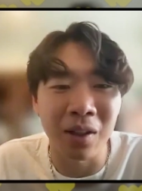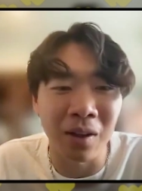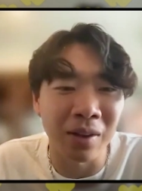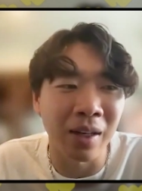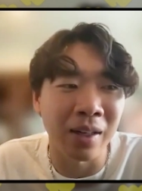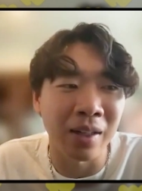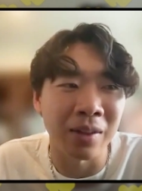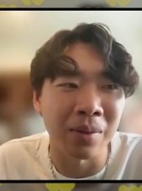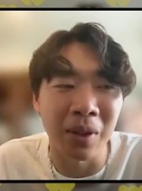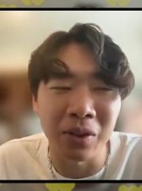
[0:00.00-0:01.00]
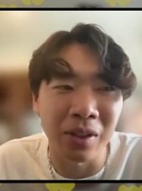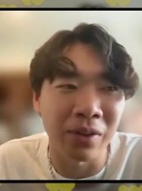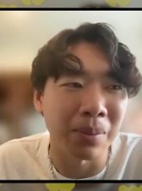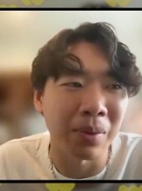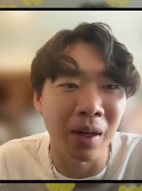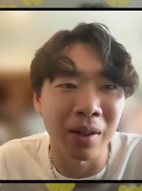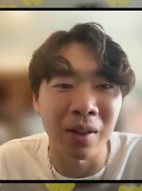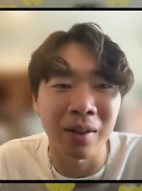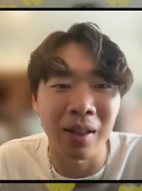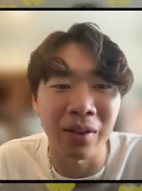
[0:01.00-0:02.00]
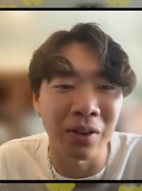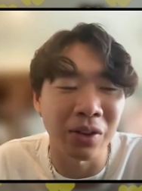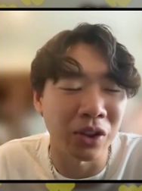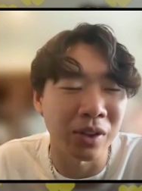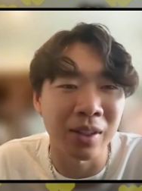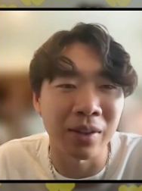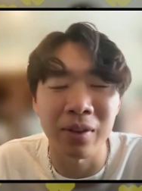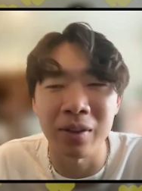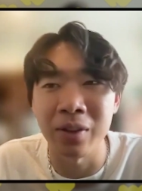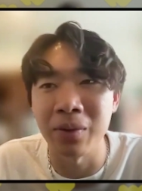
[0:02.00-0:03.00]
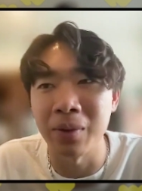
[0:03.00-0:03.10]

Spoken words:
on there, a bunch of different product that you can just sift through.